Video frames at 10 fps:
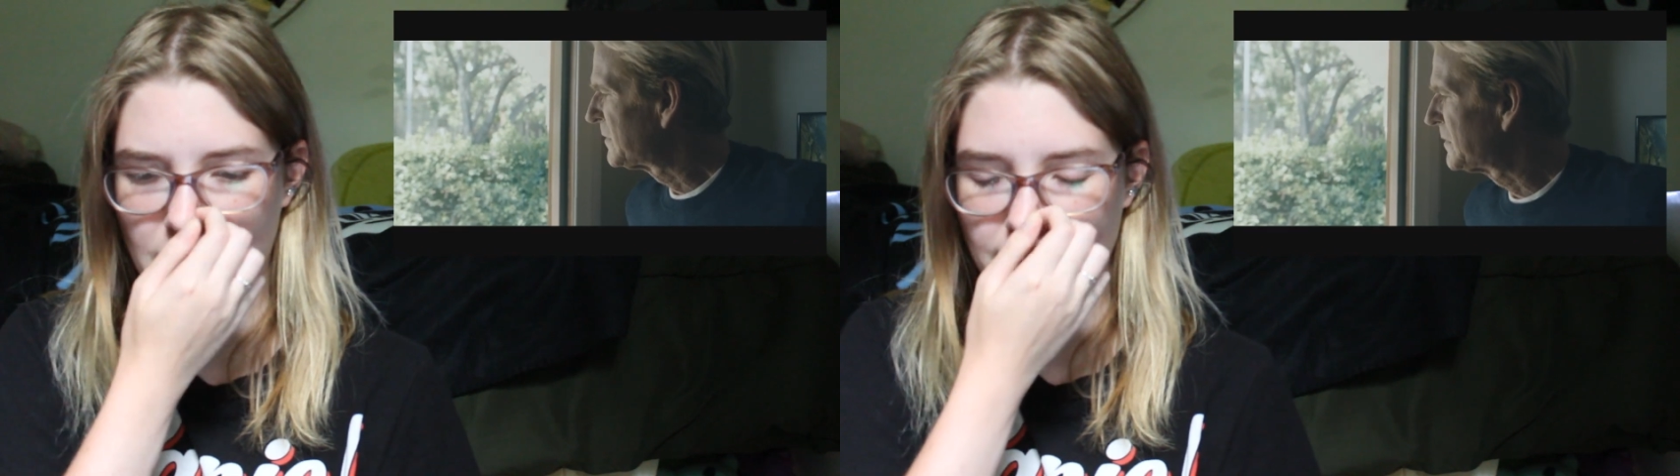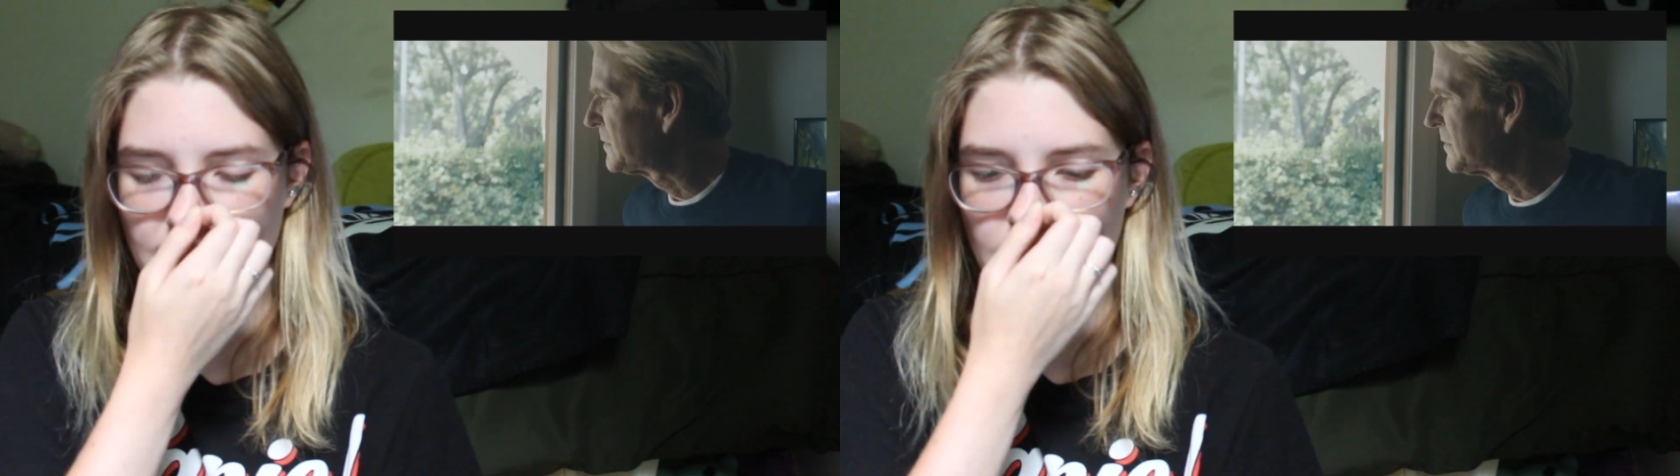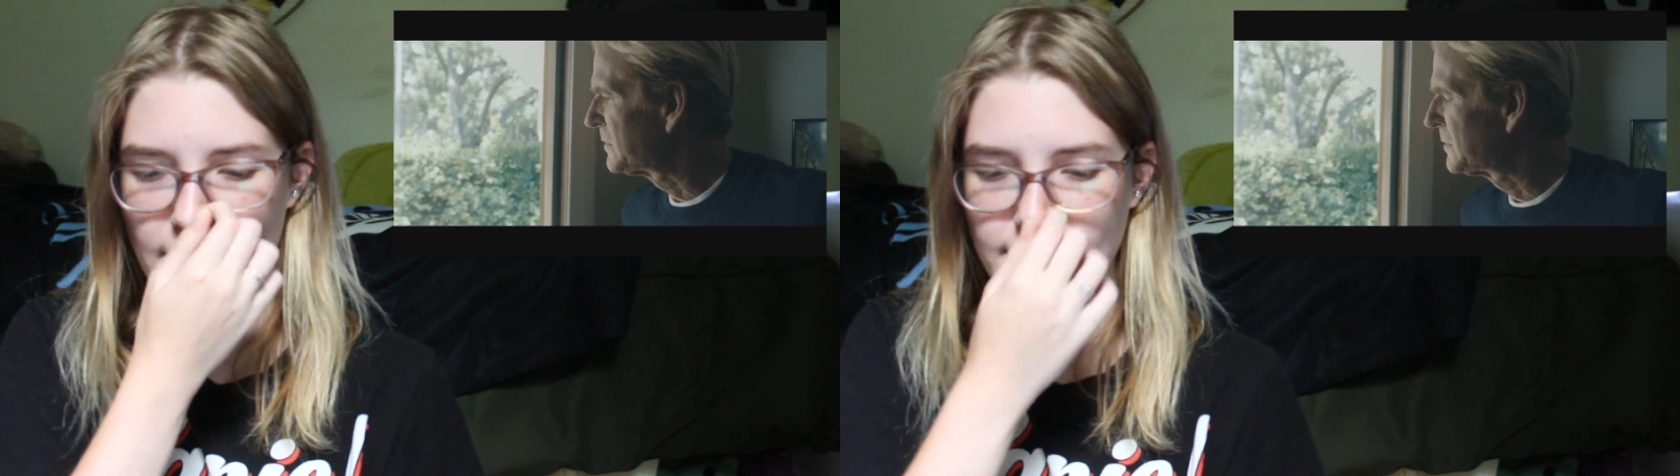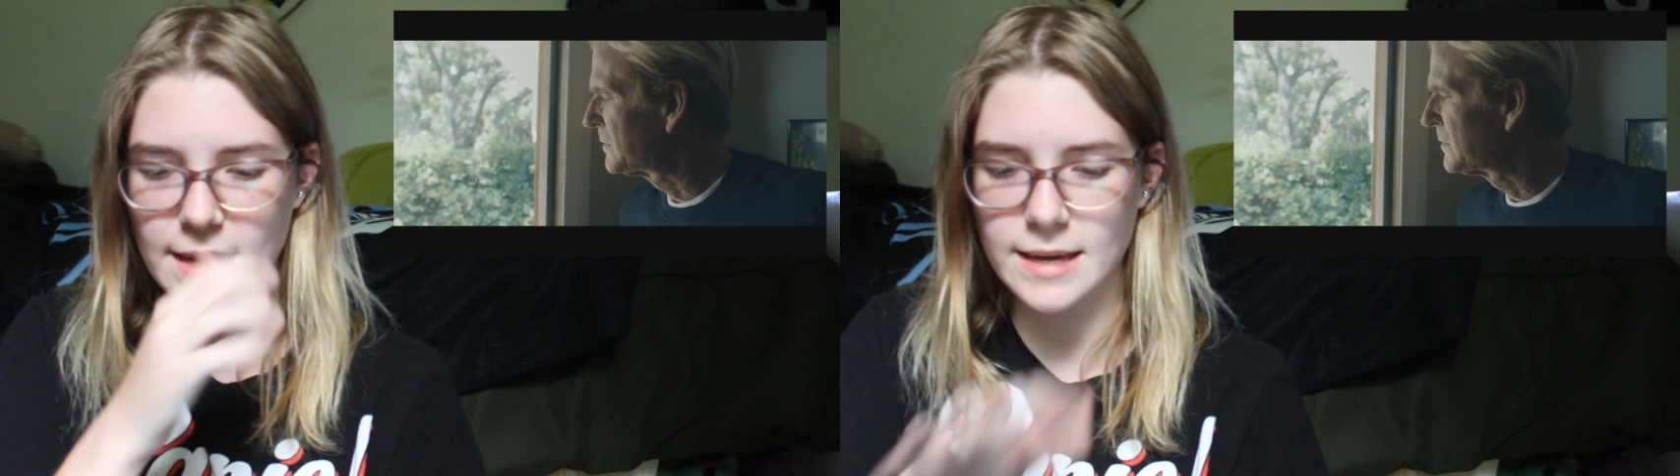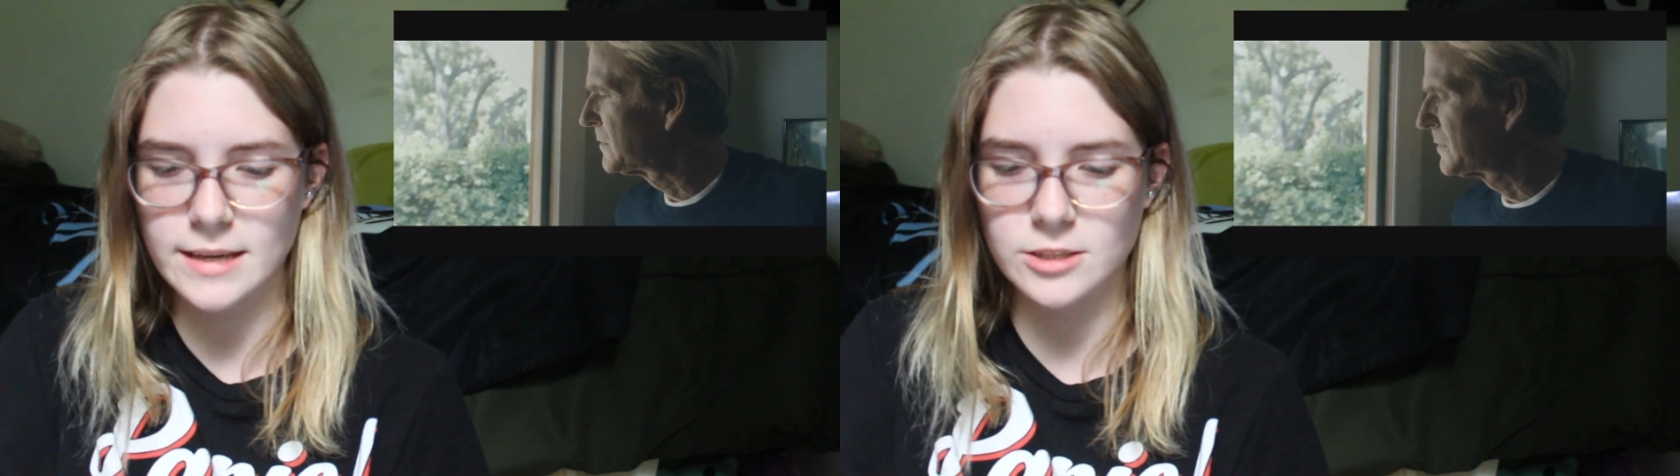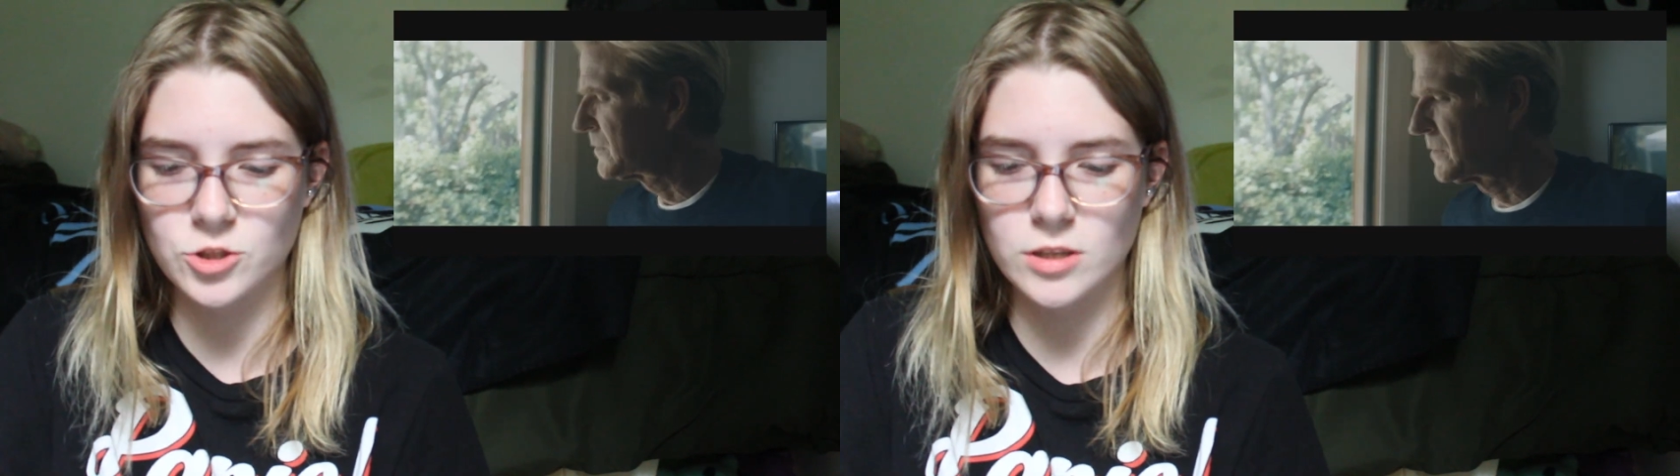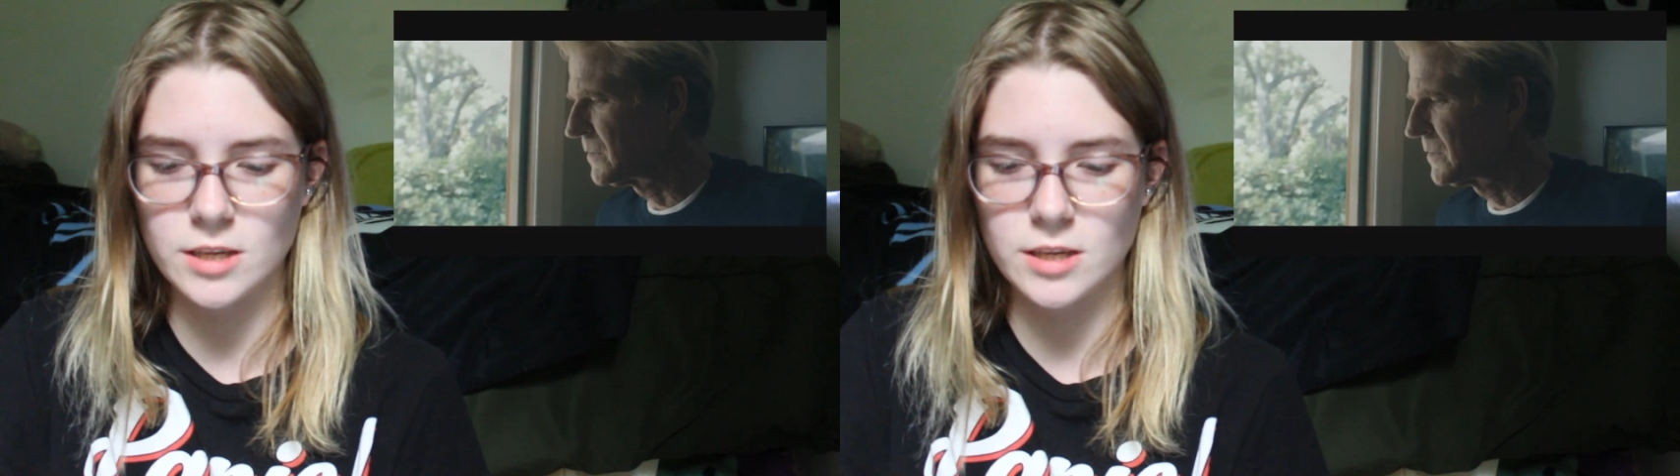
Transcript: I think I think he's